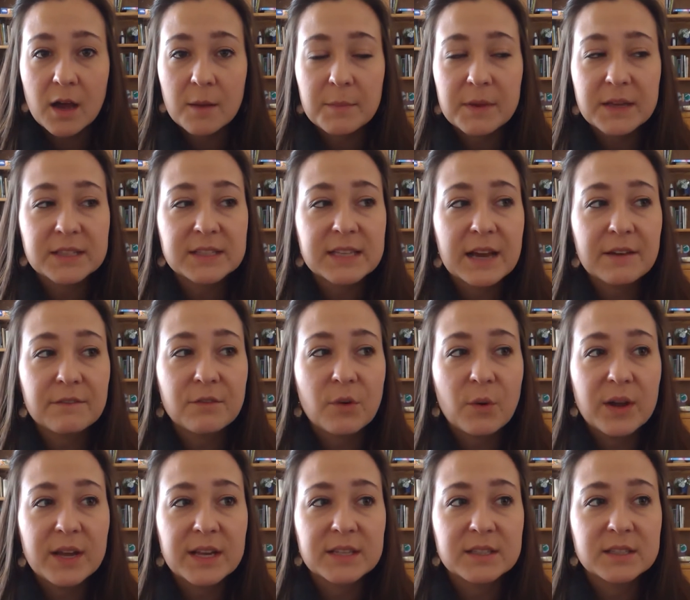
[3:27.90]
Is that
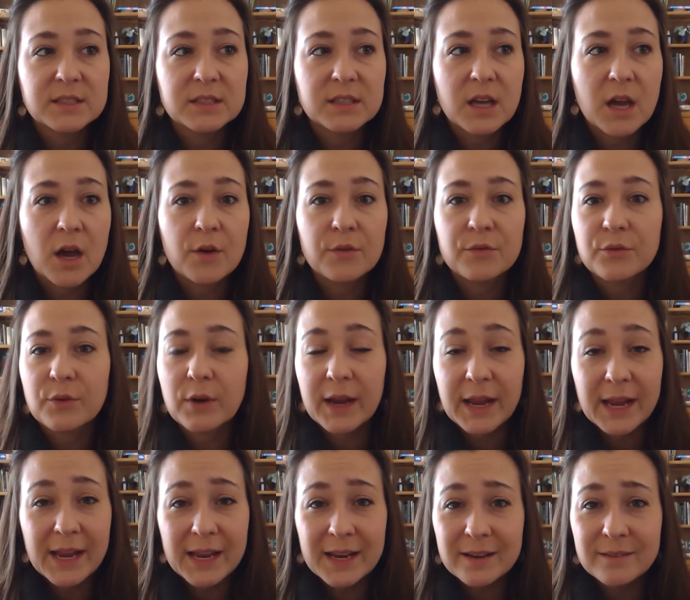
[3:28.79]
voice
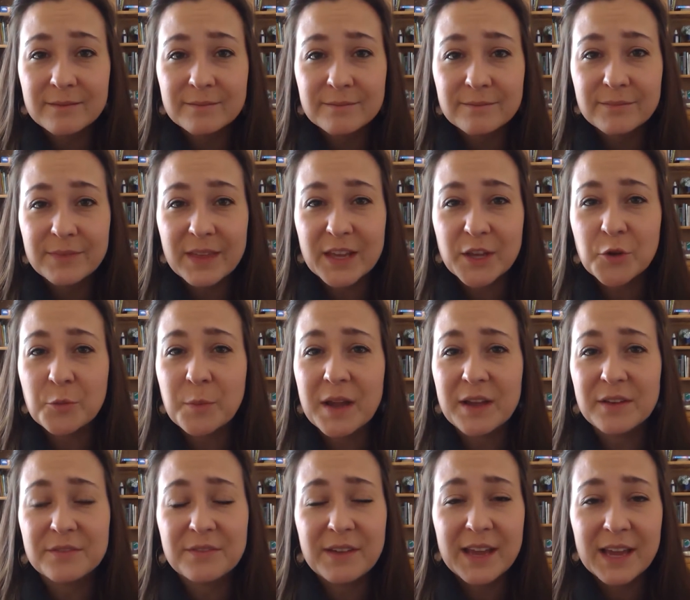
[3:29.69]
afraid that you
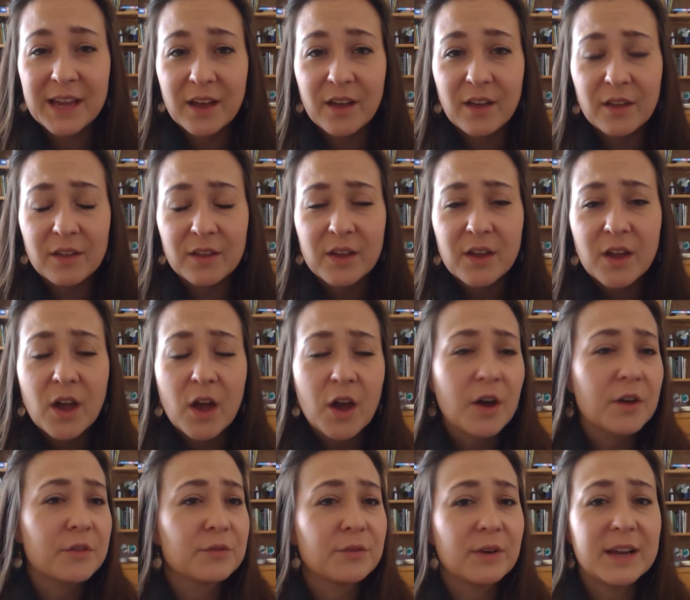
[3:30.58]
might fail,
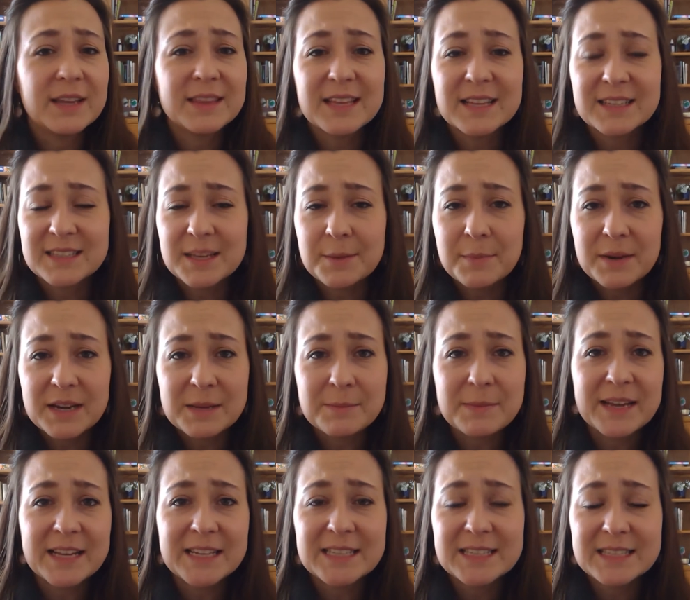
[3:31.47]
afraid that somebody
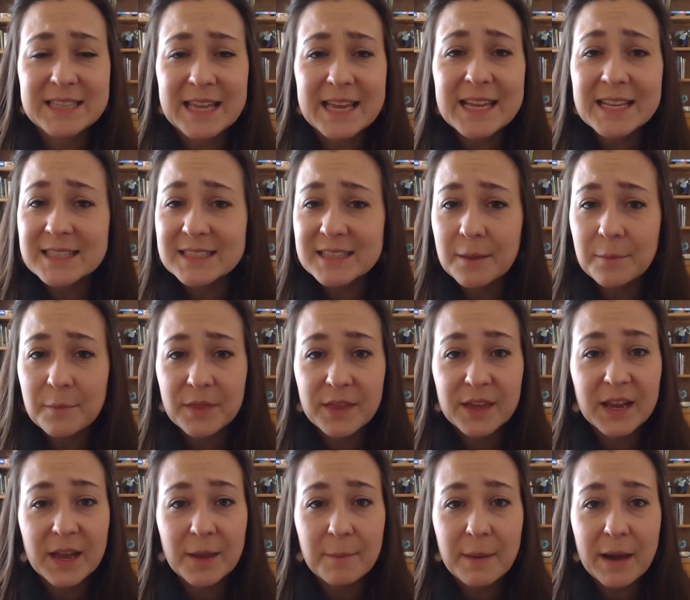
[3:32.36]
might say
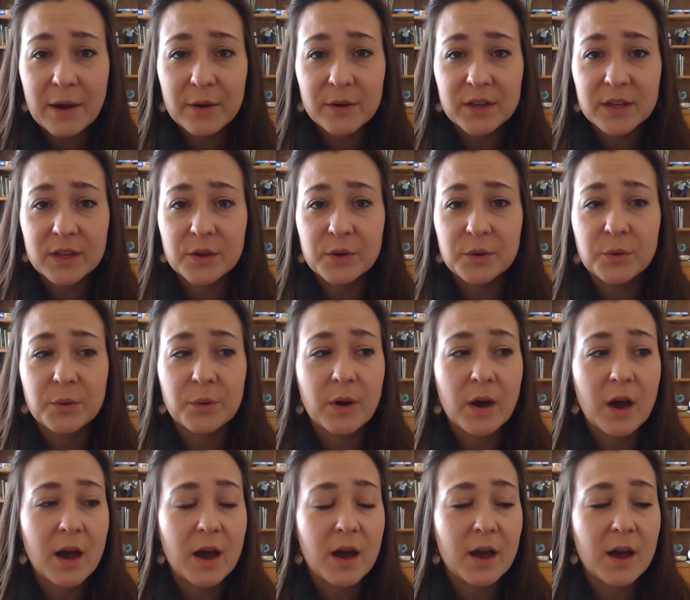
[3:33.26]
something about you?